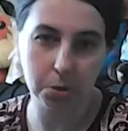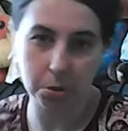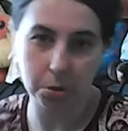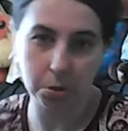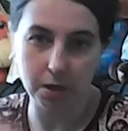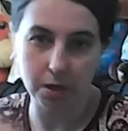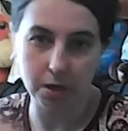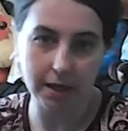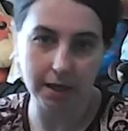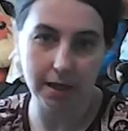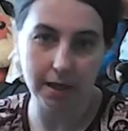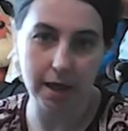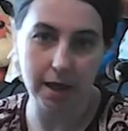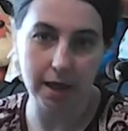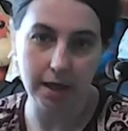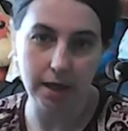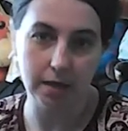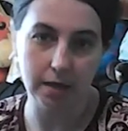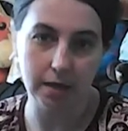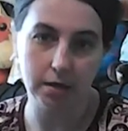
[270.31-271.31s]
try and
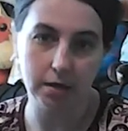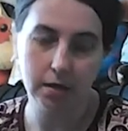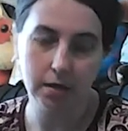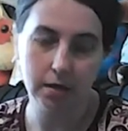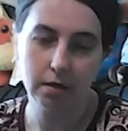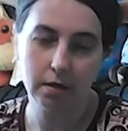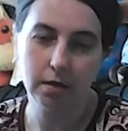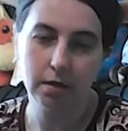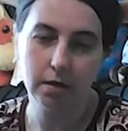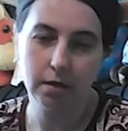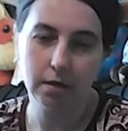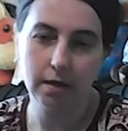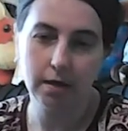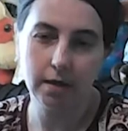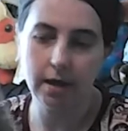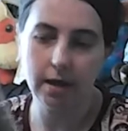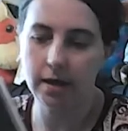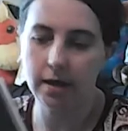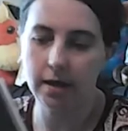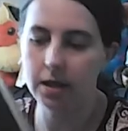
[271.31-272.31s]
gain
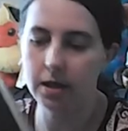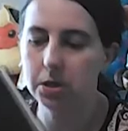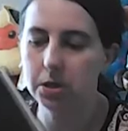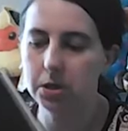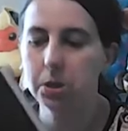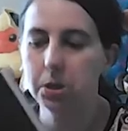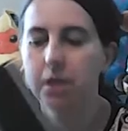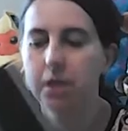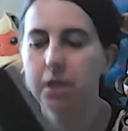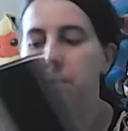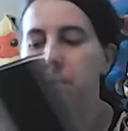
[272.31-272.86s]
their leadership.